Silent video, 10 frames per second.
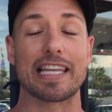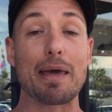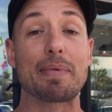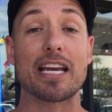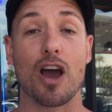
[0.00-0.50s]

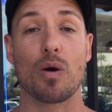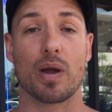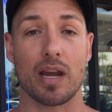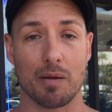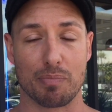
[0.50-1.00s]
Let me know
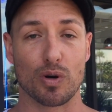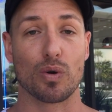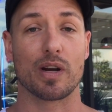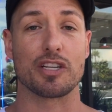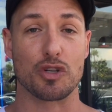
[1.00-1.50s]
any
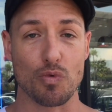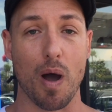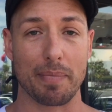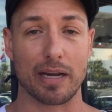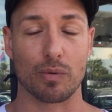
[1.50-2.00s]
breweries you
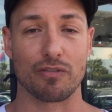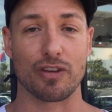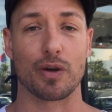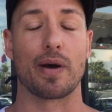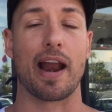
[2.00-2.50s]
want me to
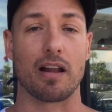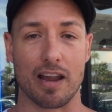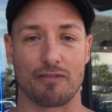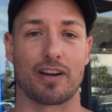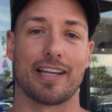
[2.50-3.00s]
review, and I'll
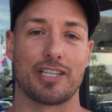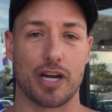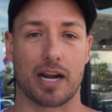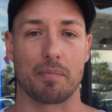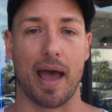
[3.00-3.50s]
definitely
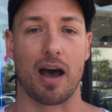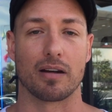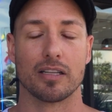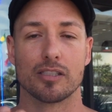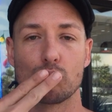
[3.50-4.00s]
check them
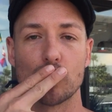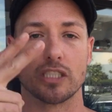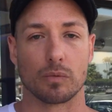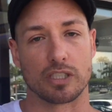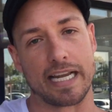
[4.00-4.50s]
out.
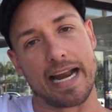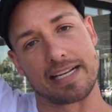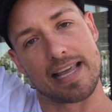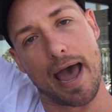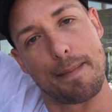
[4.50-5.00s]
We'll see you
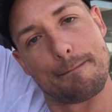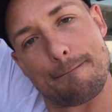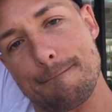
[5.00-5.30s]
next time.